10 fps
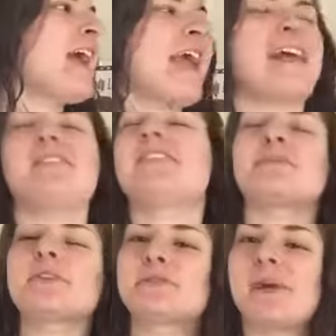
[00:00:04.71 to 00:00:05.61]
And this
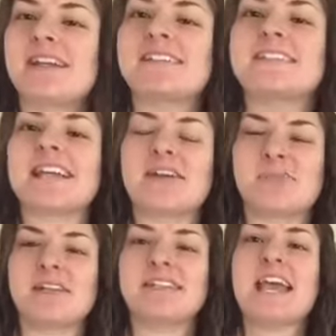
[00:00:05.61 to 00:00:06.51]
week's writing
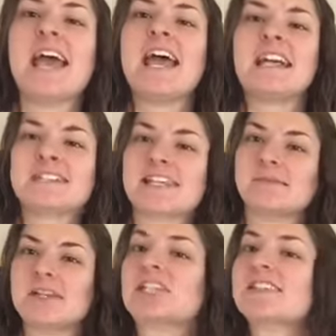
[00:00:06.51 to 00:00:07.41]
assignment is going
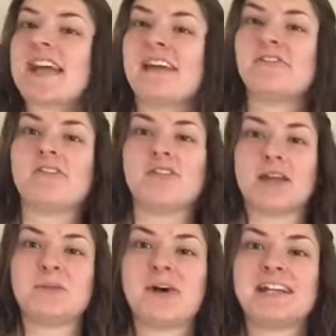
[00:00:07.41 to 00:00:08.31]
to be just kind of a
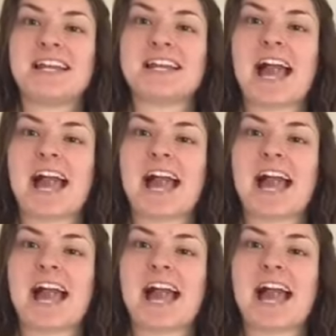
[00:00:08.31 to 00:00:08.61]
fun one,